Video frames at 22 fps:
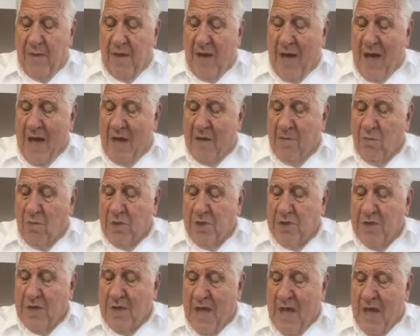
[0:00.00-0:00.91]
God
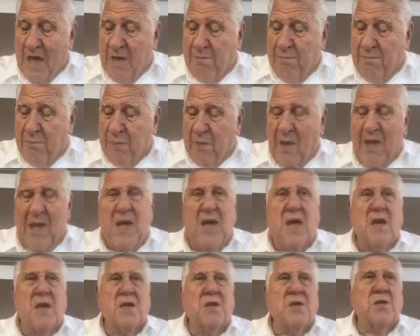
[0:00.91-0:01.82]
was not
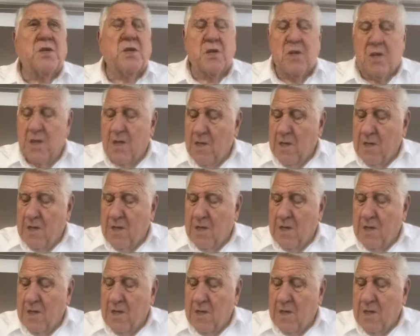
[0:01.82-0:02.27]
pleased,